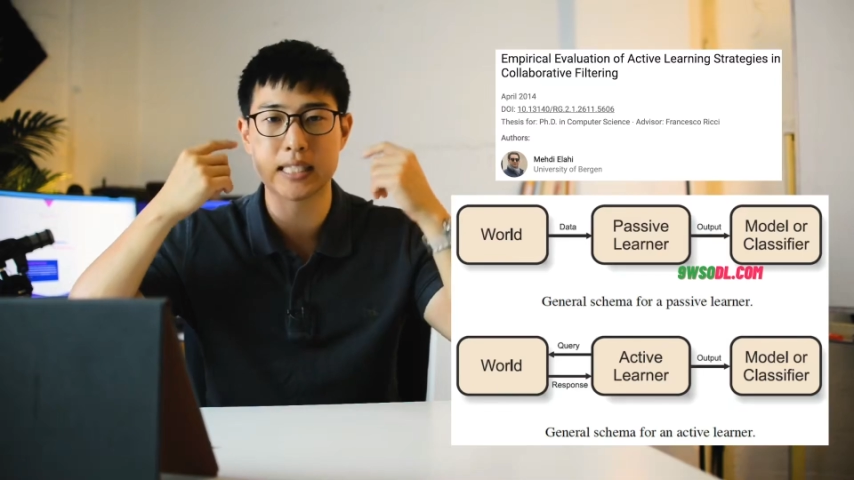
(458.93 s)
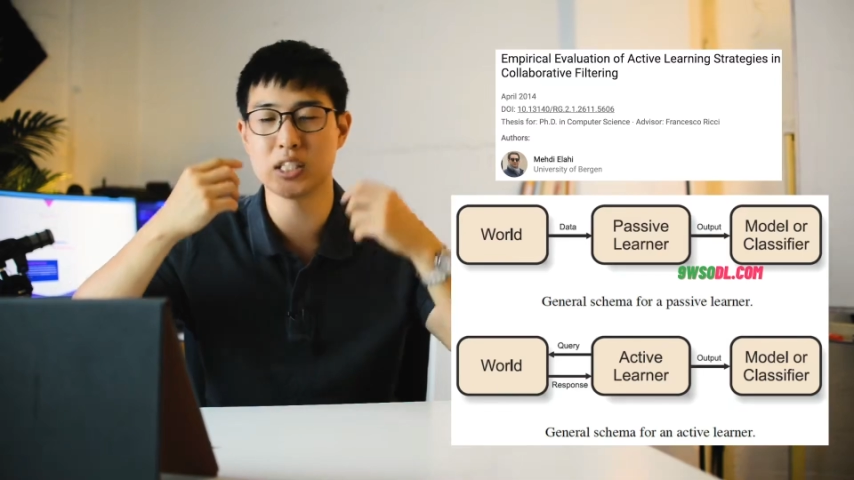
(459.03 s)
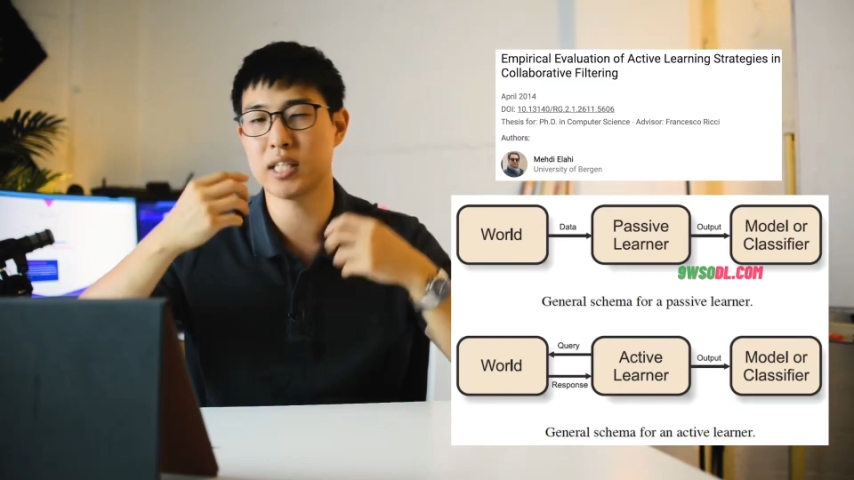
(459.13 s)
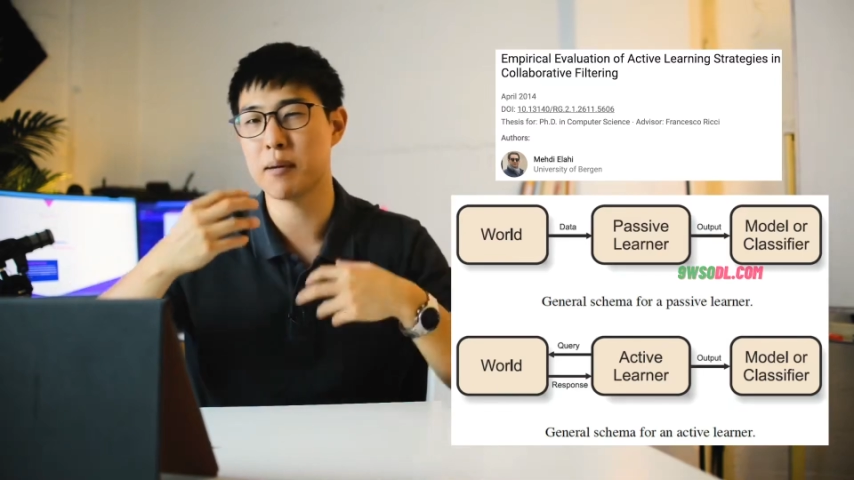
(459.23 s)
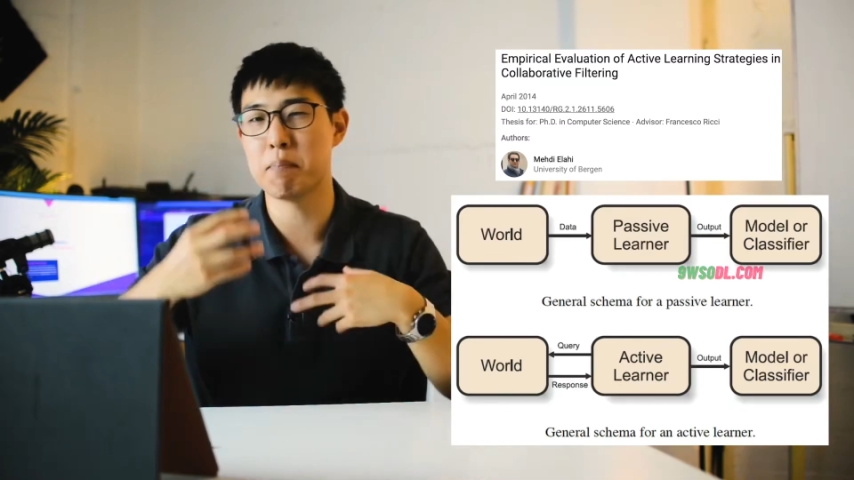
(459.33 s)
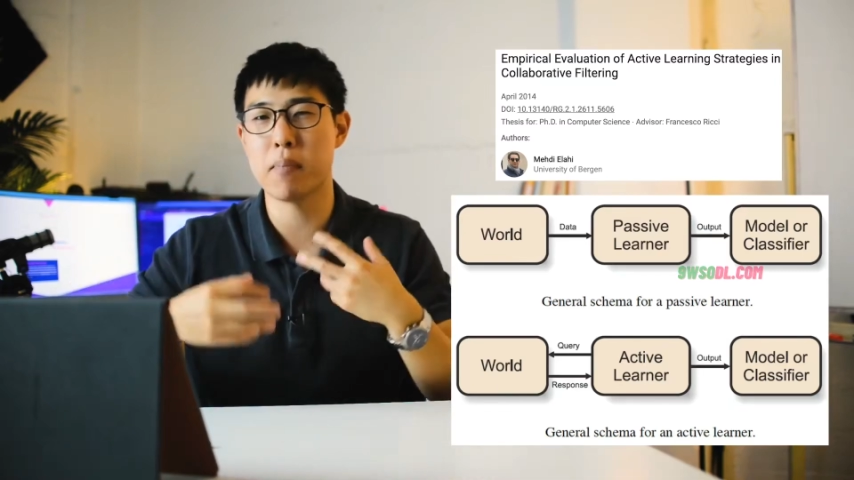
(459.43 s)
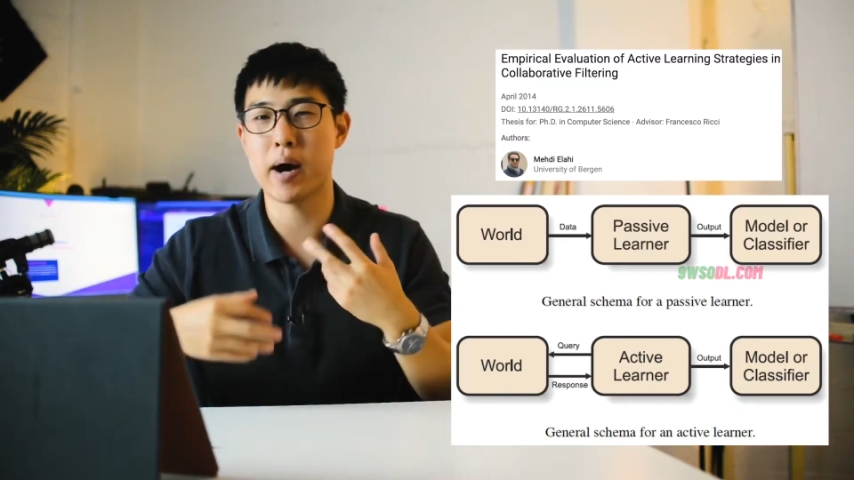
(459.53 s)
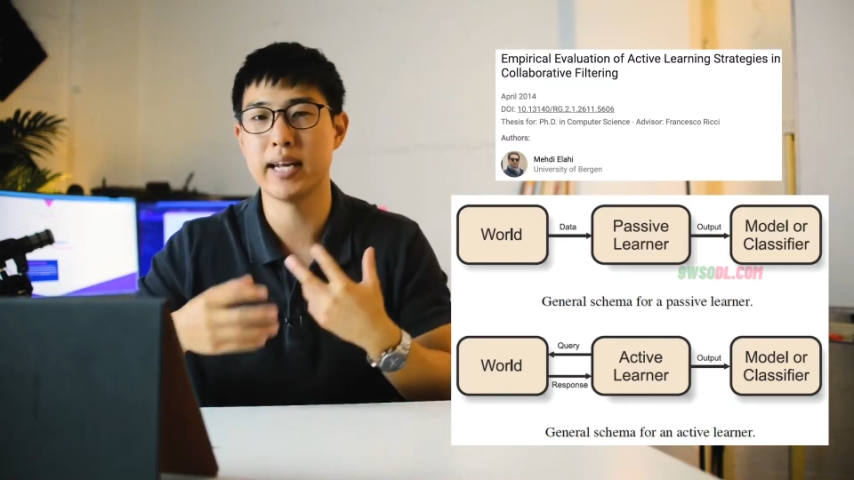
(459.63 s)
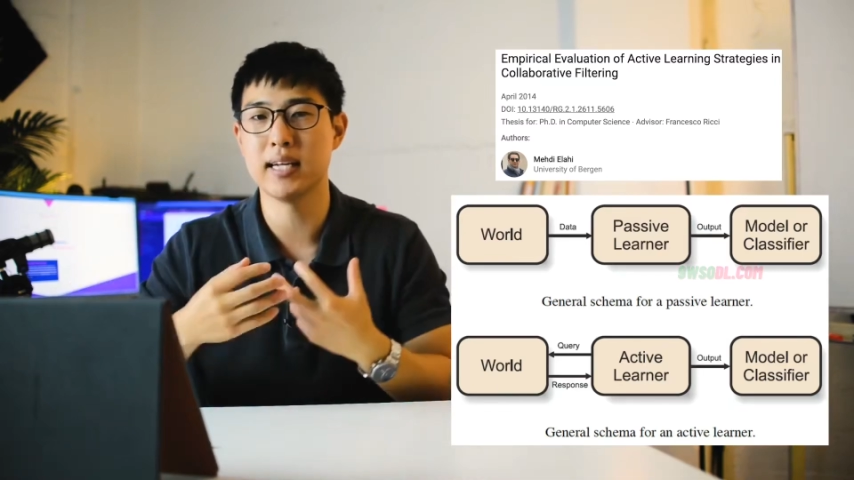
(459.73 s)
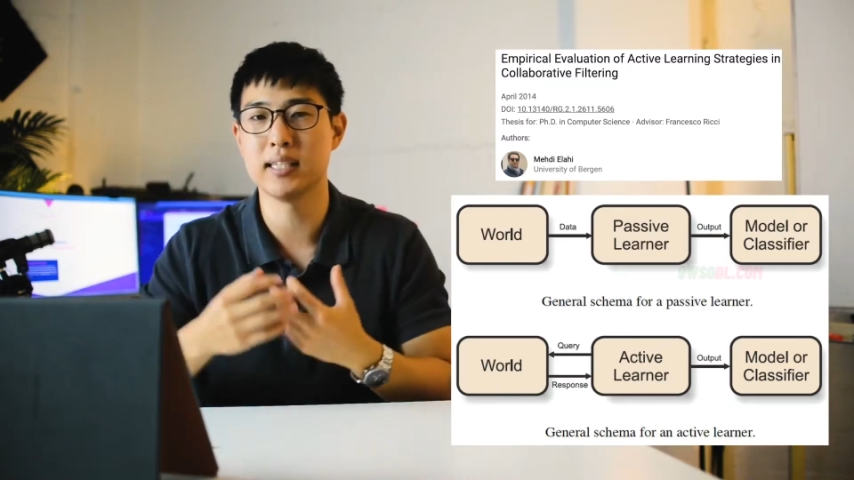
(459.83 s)
It's just like a
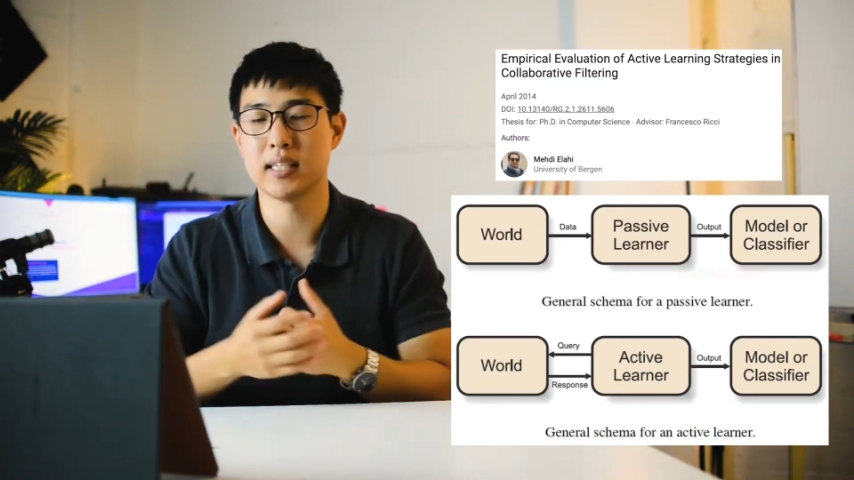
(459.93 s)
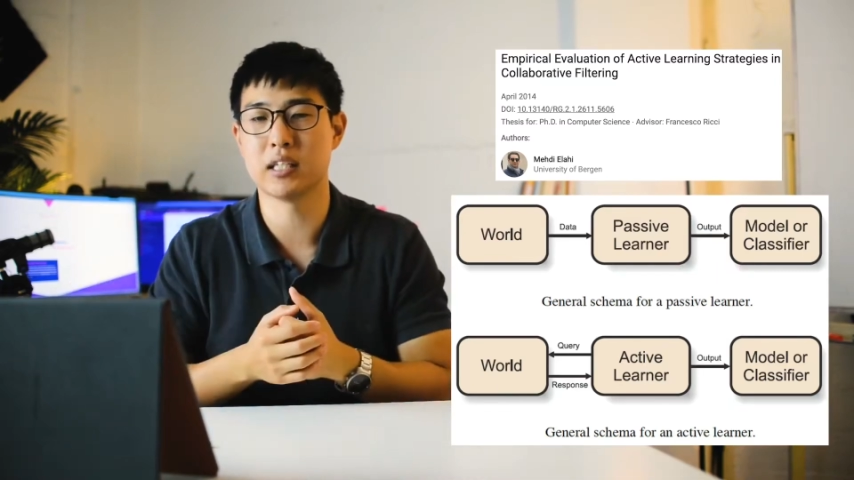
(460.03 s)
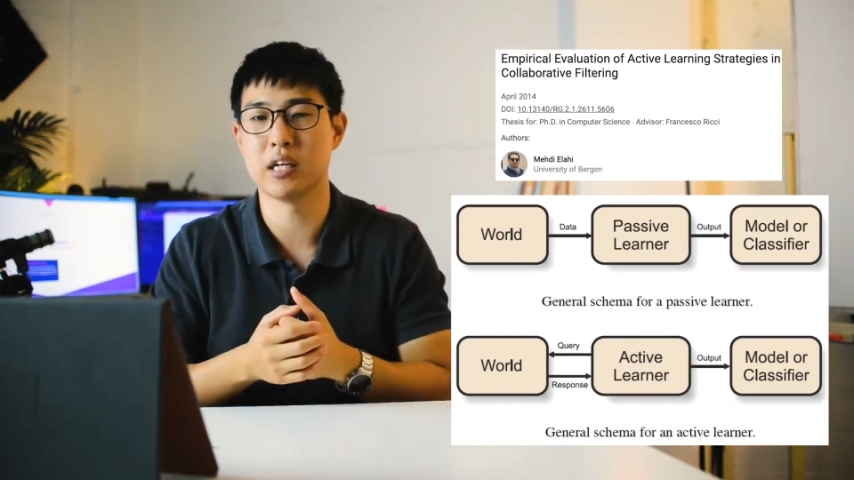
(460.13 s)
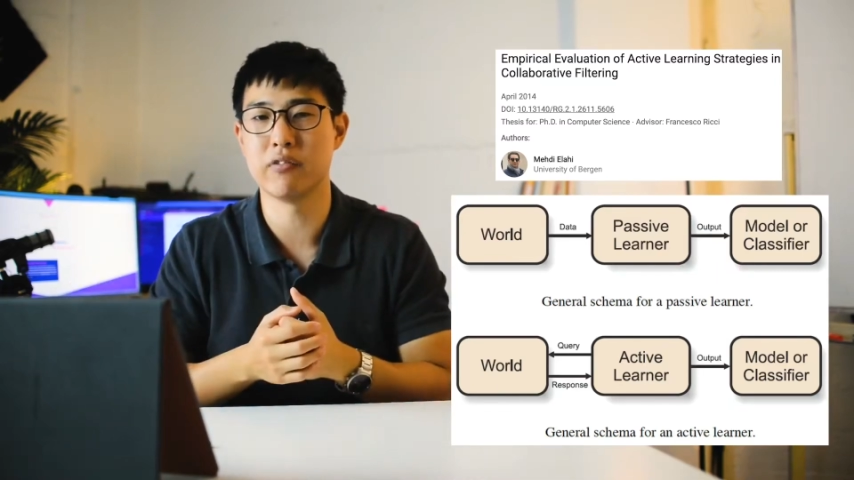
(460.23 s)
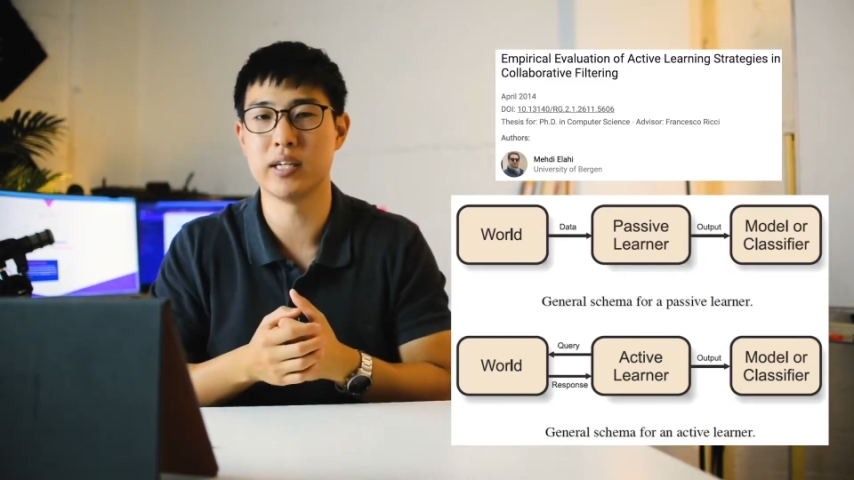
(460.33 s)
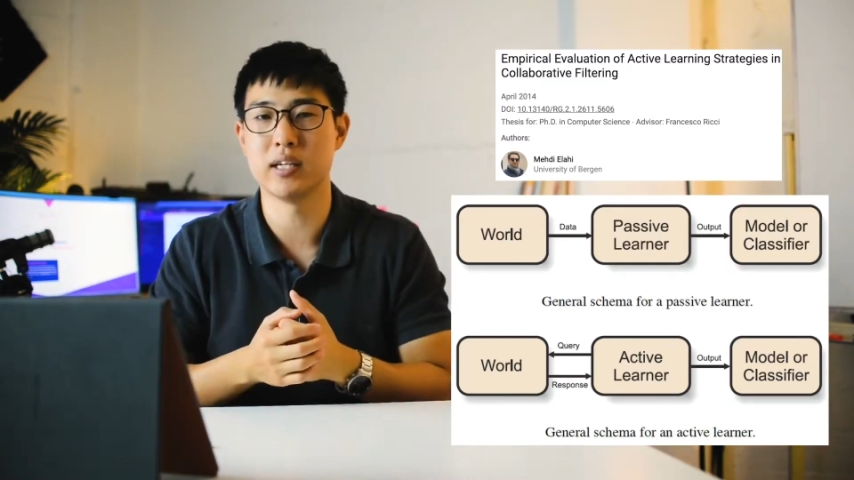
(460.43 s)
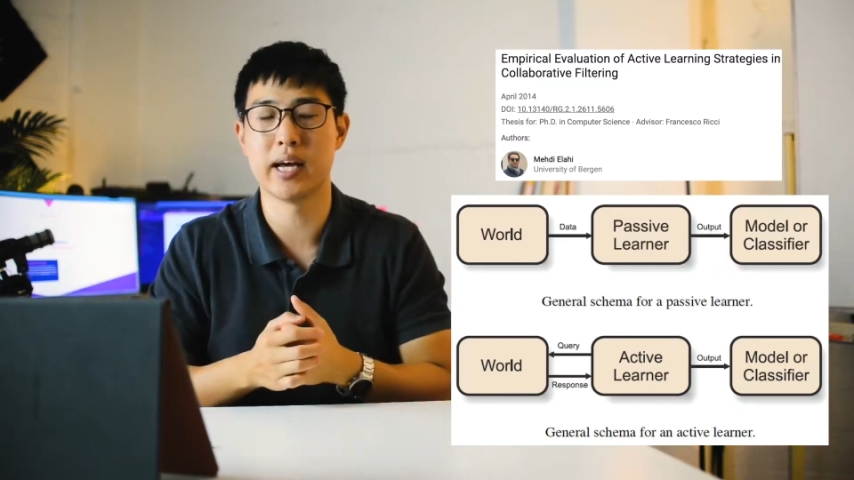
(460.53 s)
mindless activity,